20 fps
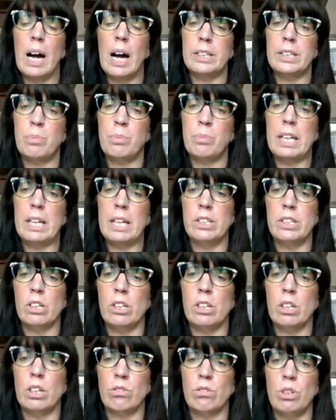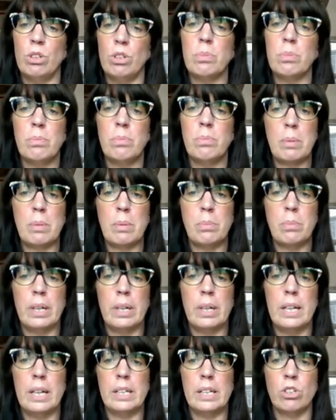And a PACE-R group
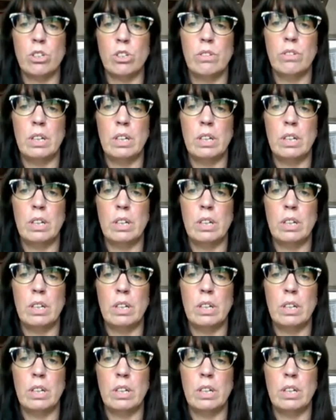member is